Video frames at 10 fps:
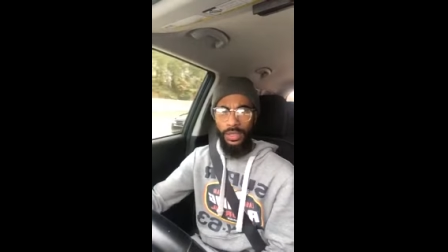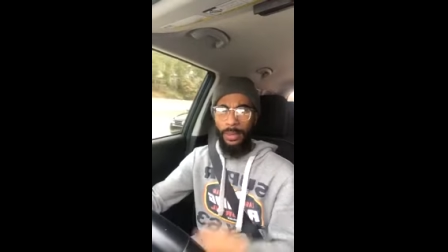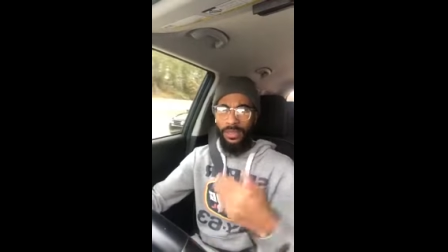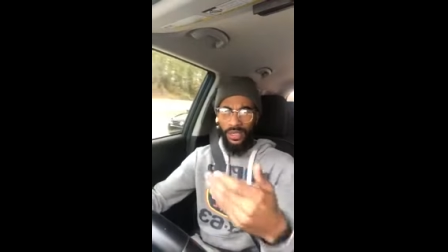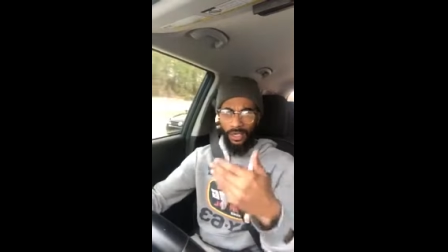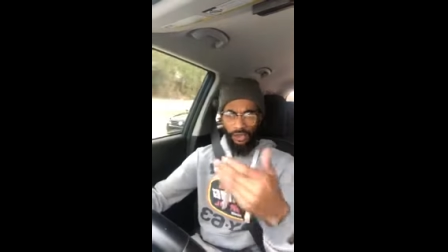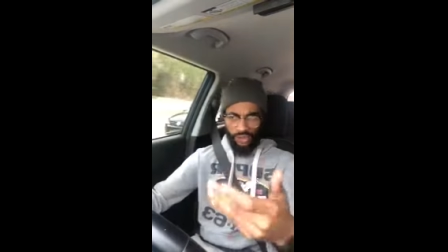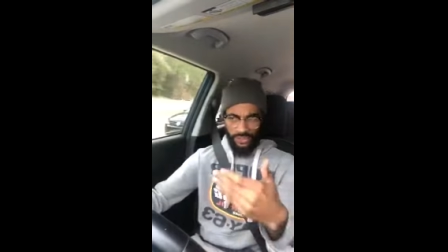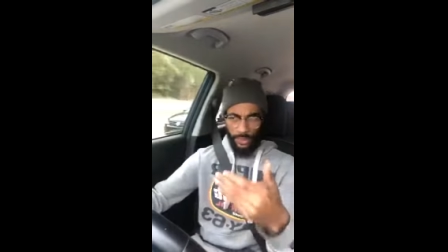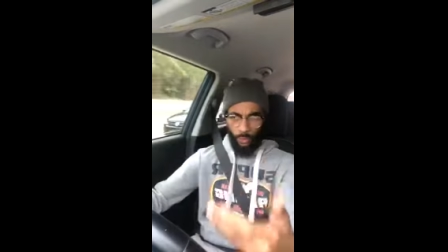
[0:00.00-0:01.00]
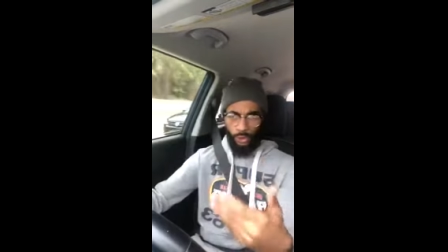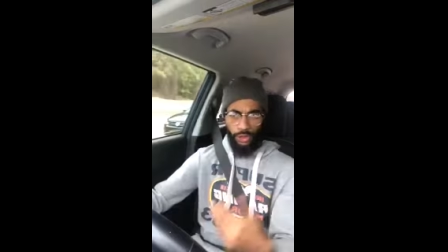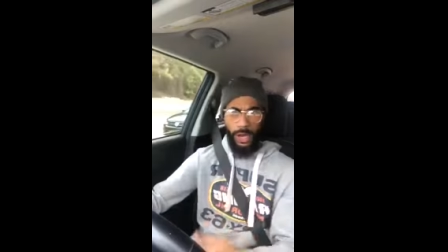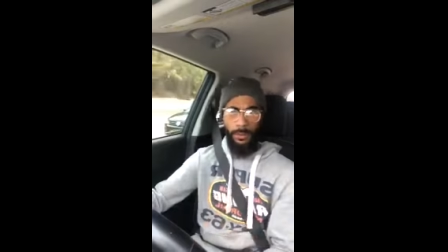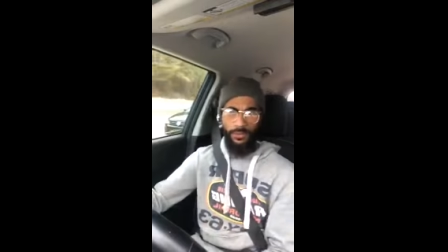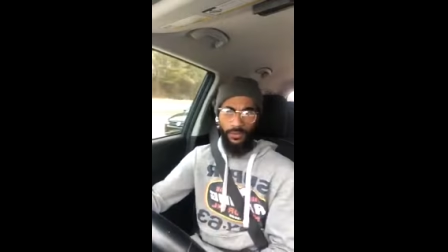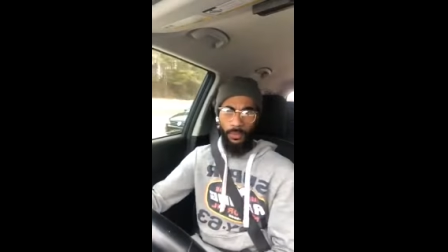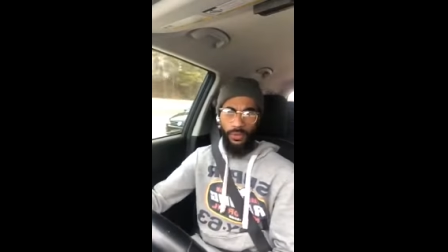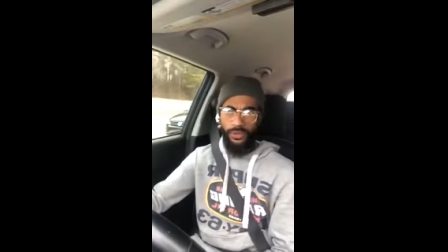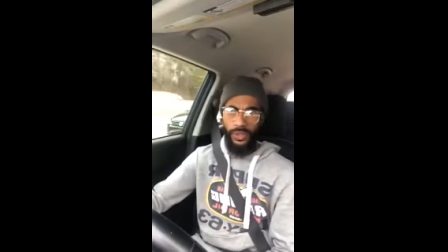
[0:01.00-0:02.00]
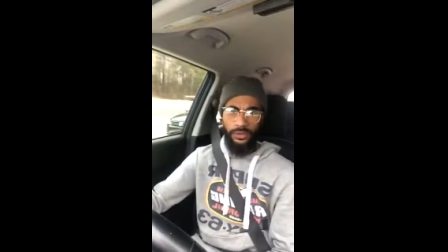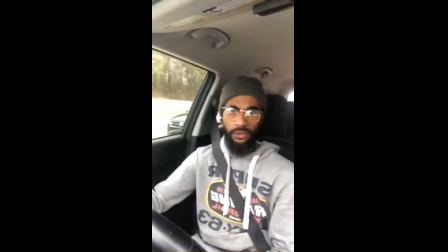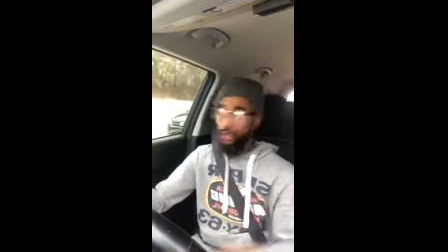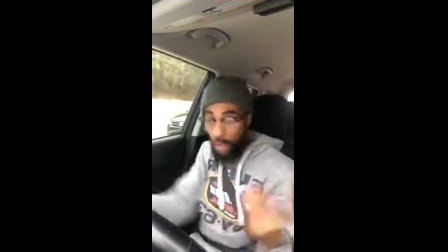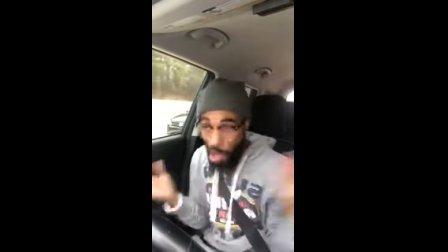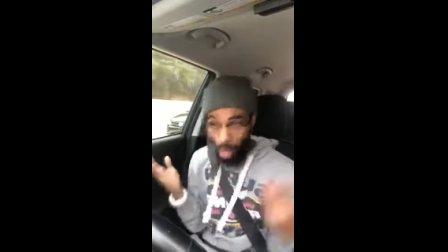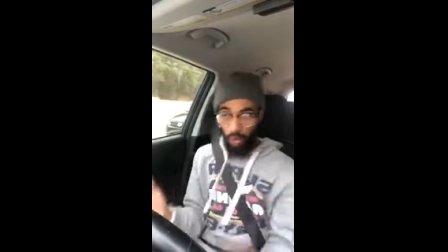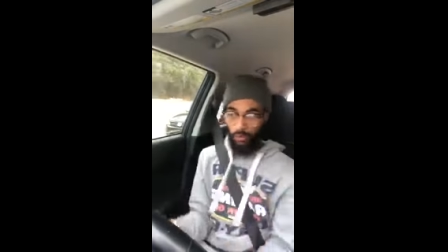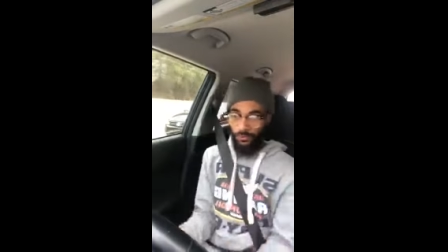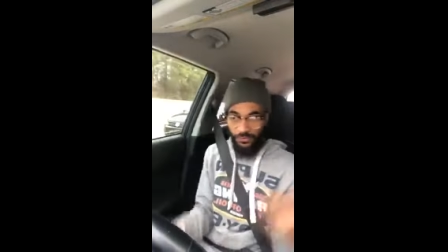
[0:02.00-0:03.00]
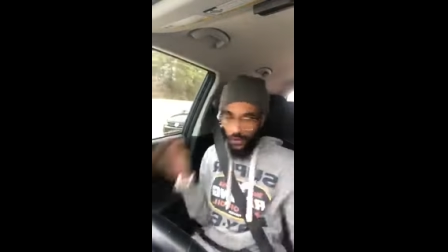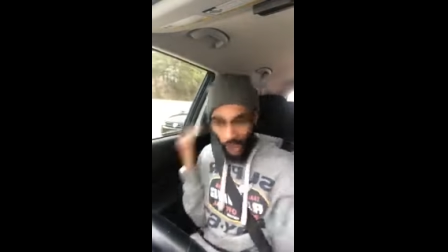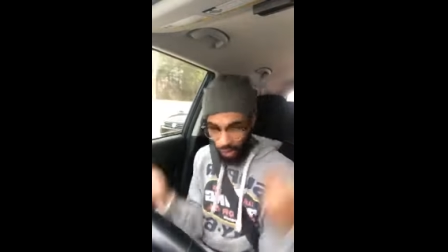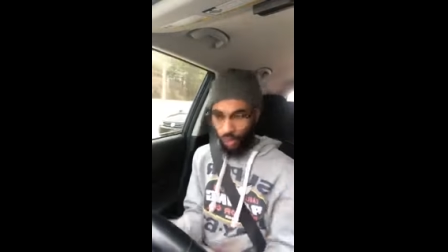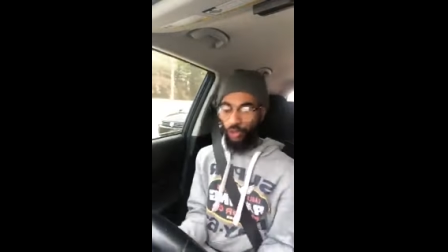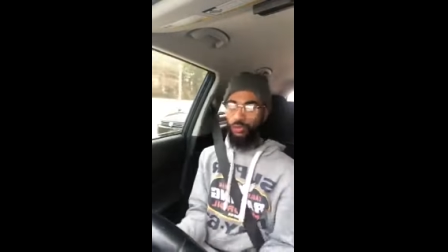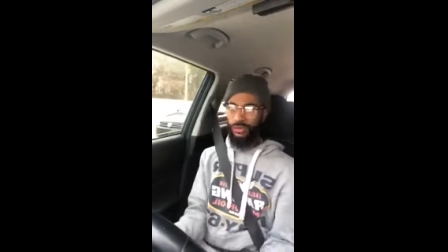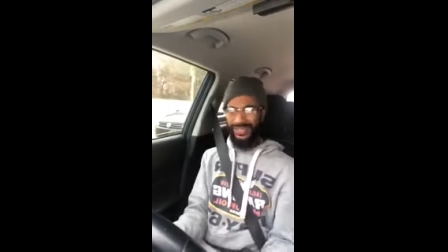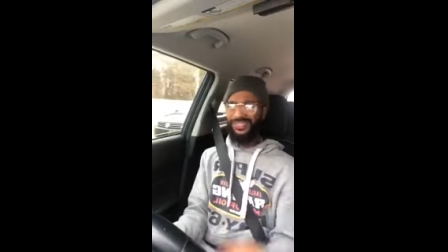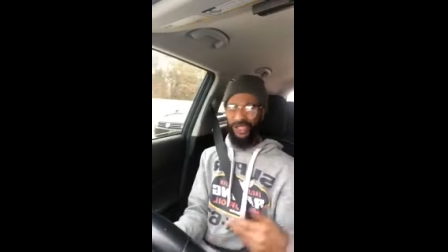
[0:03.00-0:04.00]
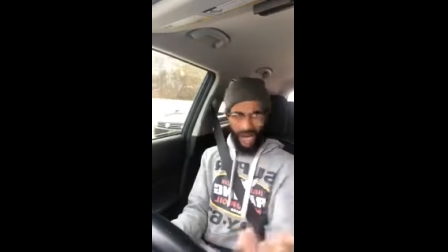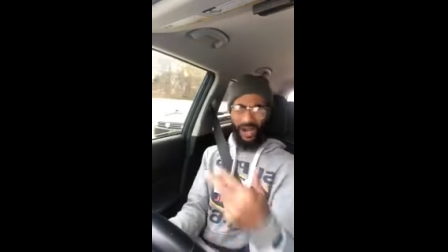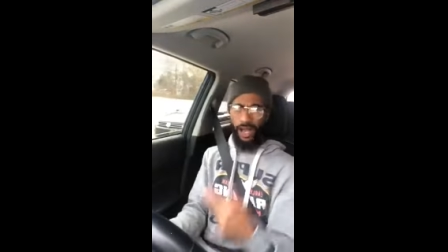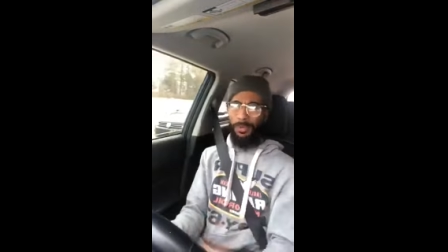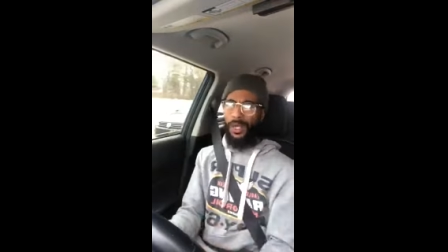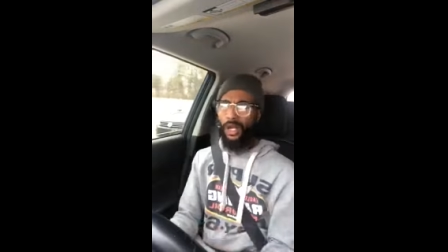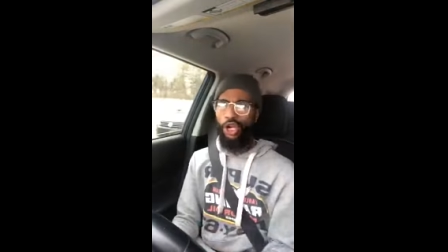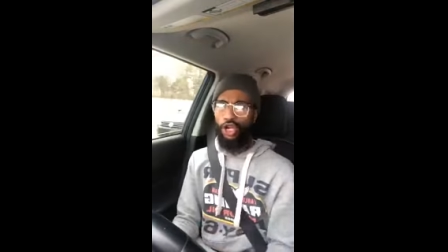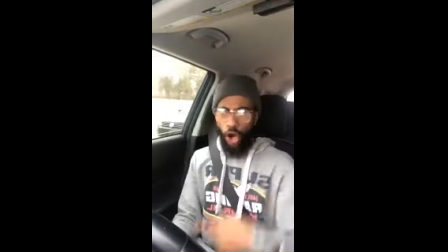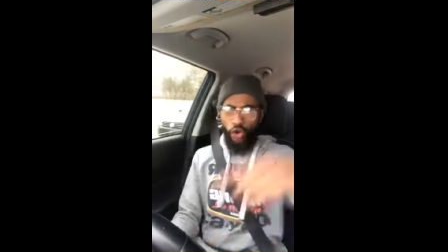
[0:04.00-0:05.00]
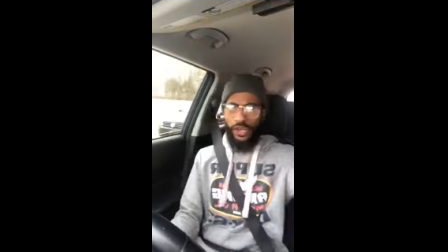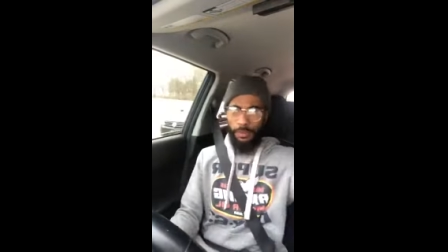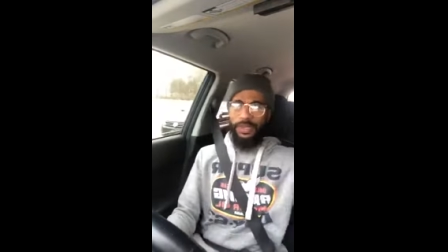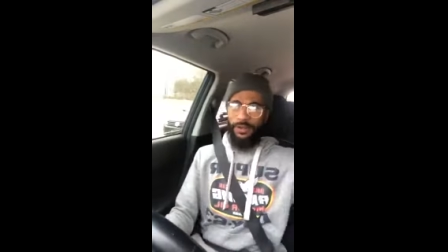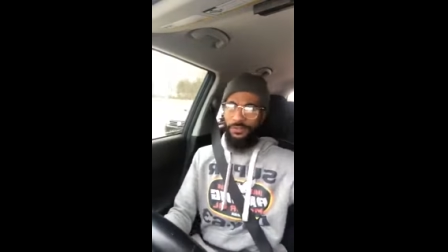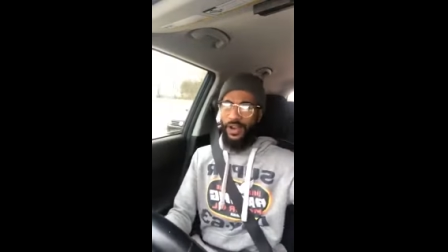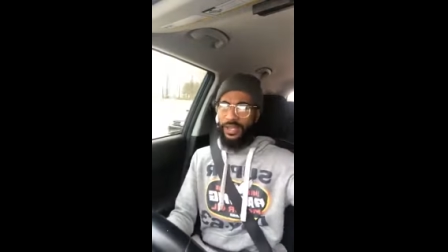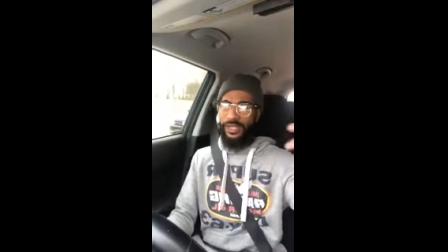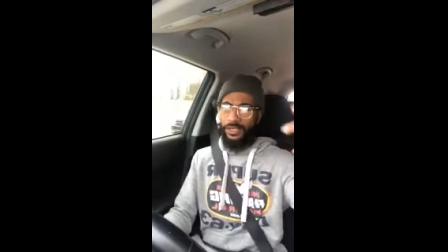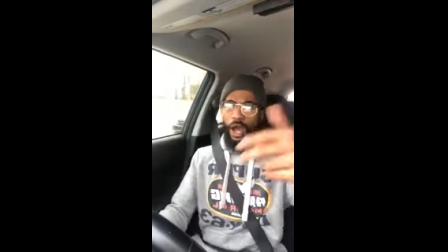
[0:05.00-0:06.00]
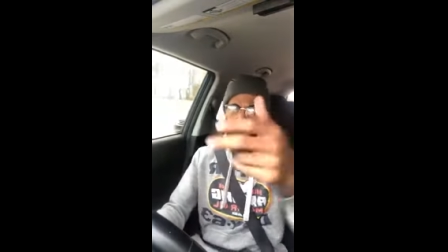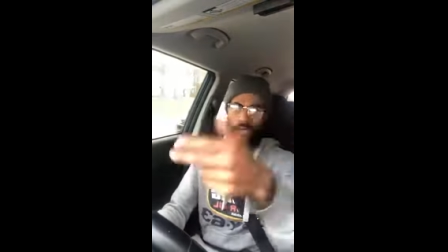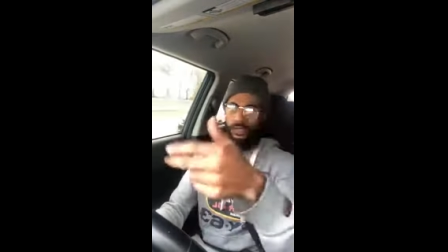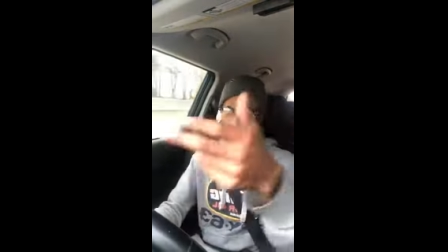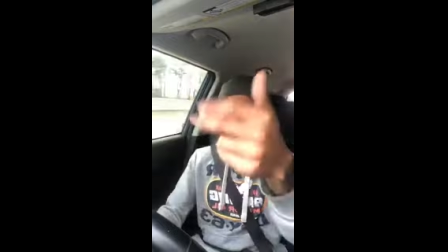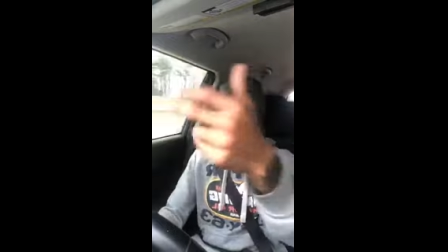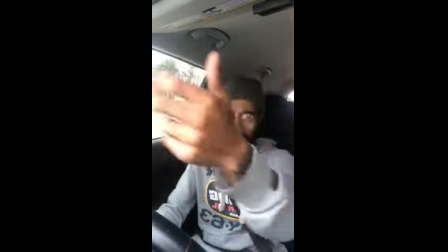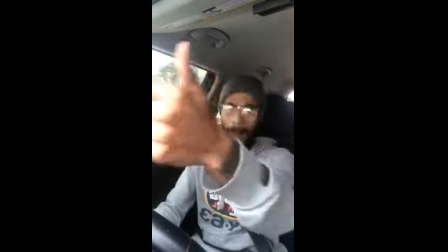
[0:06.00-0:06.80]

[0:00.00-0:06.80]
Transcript: Let me understand where you're coming from with this. No! Fuck you! To shut up, go give me the fucking the